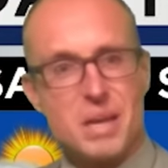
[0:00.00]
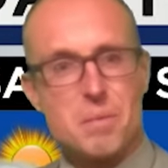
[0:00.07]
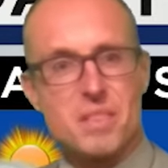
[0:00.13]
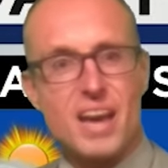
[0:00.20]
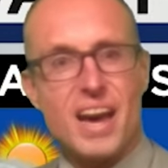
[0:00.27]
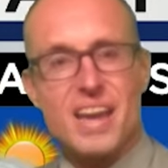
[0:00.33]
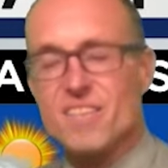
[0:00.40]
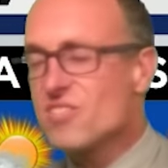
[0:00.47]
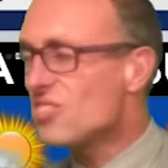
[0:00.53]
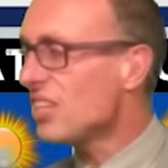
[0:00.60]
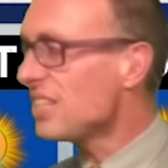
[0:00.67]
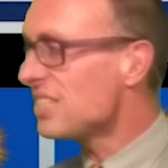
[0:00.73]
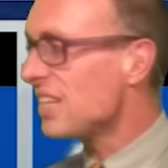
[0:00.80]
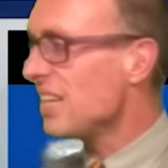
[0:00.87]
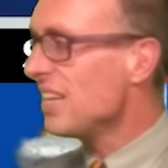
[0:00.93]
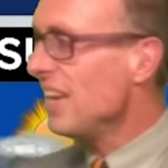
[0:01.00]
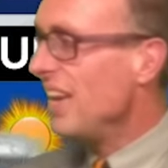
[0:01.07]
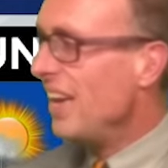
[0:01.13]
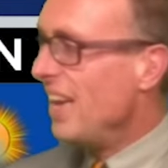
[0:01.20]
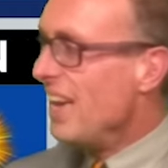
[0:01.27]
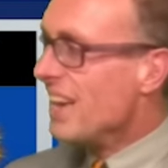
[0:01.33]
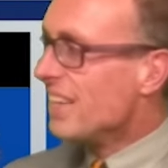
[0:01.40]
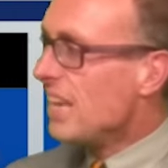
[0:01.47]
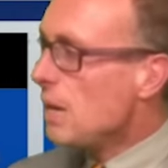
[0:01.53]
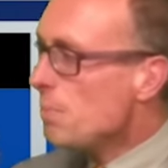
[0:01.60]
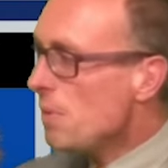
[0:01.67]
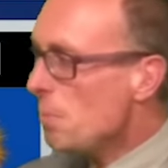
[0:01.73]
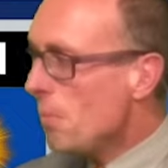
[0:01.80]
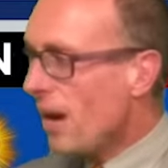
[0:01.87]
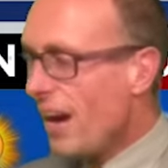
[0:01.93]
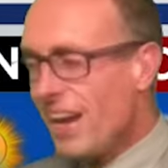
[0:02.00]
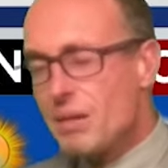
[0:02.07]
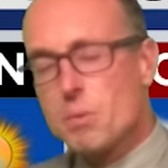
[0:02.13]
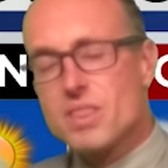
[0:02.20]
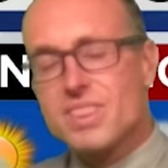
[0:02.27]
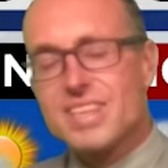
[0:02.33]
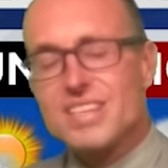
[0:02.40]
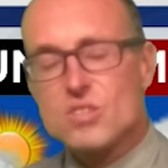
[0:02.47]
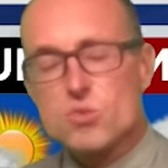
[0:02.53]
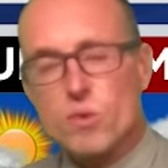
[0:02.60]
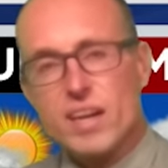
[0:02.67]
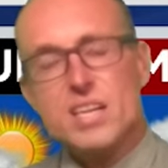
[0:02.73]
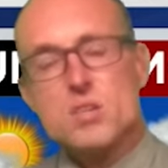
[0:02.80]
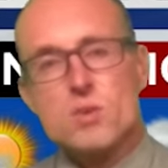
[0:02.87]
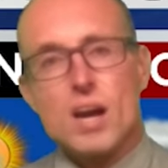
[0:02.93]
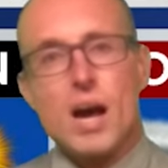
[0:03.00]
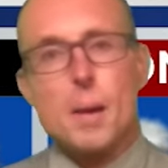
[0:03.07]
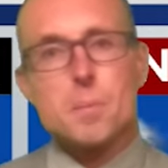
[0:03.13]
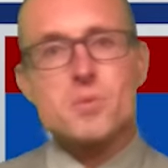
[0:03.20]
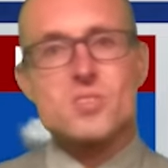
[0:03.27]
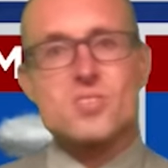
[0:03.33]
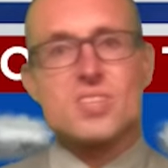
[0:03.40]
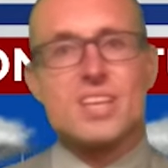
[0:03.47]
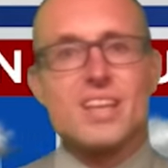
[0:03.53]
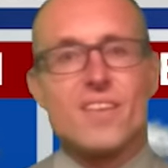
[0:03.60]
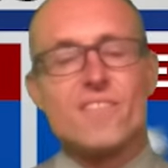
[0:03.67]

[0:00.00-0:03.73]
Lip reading: with a high of 60. Keep in mind, with these raindrops